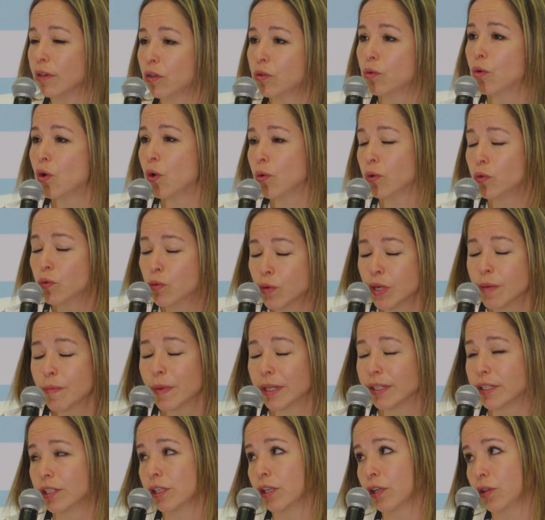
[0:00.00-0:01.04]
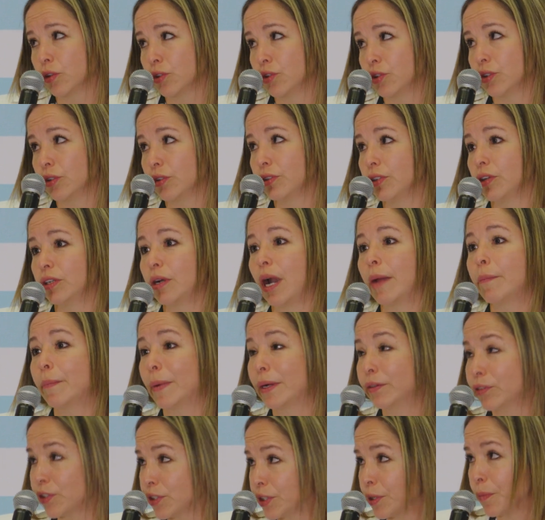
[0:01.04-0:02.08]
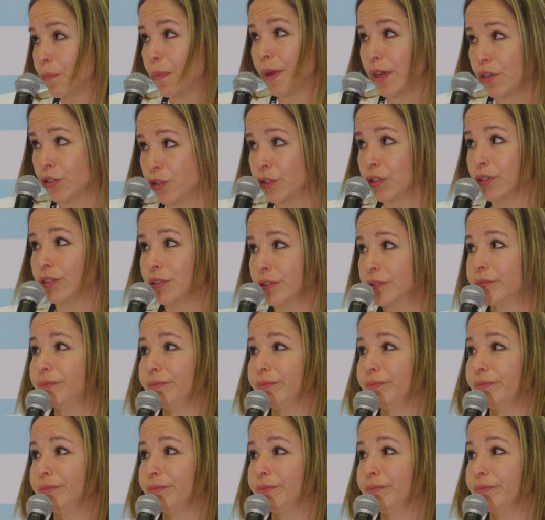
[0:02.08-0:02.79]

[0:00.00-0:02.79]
women inclusion and participation.